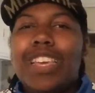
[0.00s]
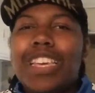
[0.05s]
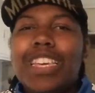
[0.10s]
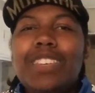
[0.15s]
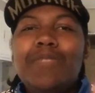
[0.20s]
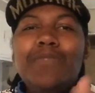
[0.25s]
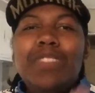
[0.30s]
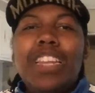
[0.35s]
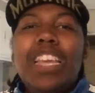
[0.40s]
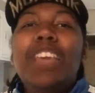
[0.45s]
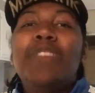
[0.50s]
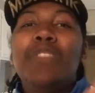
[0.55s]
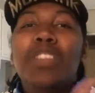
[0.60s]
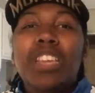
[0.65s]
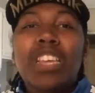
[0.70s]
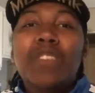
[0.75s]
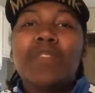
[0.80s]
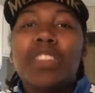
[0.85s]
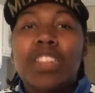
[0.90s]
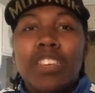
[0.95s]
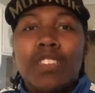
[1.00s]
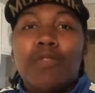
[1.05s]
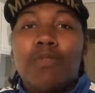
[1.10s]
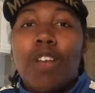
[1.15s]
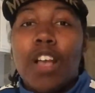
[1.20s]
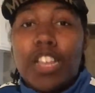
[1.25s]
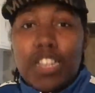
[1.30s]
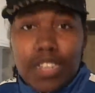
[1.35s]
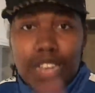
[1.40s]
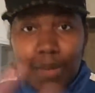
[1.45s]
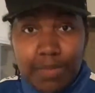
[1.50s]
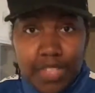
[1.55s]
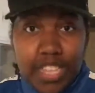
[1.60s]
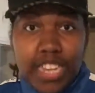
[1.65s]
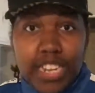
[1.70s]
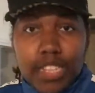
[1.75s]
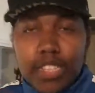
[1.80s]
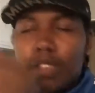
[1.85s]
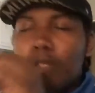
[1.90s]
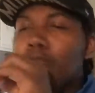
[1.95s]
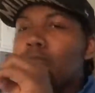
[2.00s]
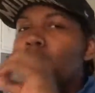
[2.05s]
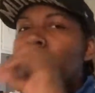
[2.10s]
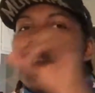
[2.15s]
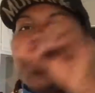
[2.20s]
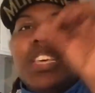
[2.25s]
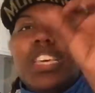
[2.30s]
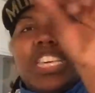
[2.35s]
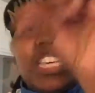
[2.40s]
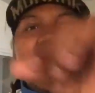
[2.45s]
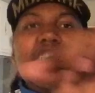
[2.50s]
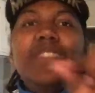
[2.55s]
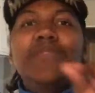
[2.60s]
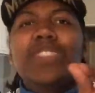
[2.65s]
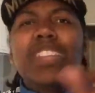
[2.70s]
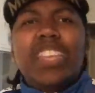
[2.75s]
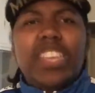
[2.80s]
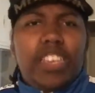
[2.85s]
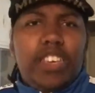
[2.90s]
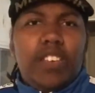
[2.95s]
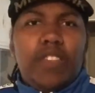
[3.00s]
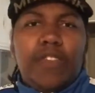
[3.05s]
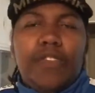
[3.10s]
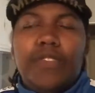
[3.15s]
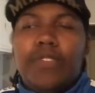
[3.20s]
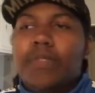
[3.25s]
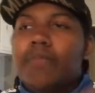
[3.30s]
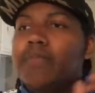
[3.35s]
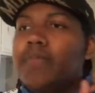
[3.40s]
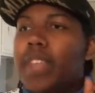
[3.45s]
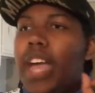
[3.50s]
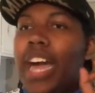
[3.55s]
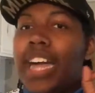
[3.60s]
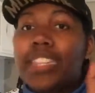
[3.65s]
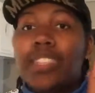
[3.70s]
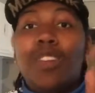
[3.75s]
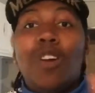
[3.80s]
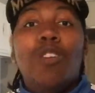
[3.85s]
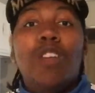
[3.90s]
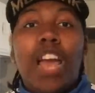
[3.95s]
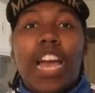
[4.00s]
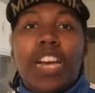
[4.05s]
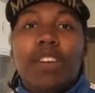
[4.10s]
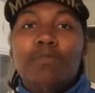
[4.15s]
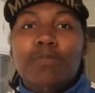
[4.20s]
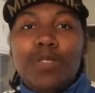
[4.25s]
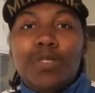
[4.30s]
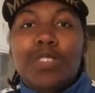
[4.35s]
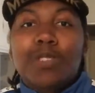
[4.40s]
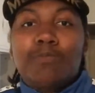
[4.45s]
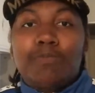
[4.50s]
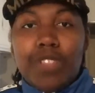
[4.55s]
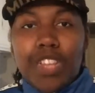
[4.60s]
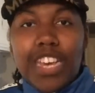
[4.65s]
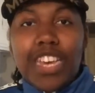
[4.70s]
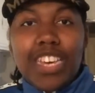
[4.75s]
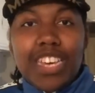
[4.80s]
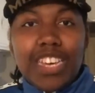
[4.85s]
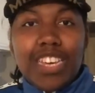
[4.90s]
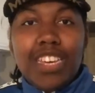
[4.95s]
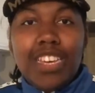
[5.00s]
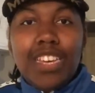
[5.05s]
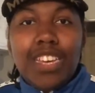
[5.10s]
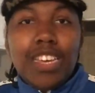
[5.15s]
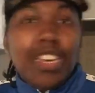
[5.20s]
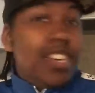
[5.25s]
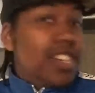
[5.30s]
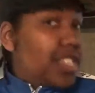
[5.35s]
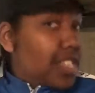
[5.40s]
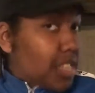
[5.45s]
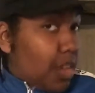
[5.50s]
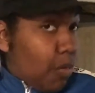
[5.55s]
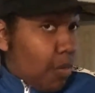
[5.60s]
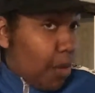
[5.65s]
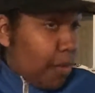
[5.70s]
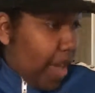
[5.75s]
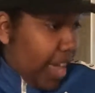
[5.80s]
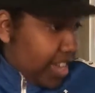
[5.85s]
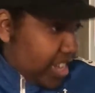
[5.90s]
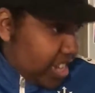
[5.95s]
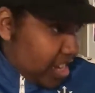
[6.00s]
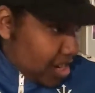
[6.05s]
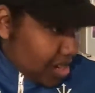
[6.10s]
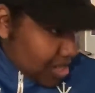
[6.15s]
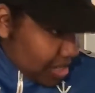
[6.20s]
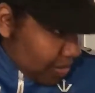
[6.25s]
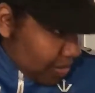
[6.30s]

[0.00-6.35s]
even, even, even if, right, hypothetically, even if I don't have music playing, somewhere back here,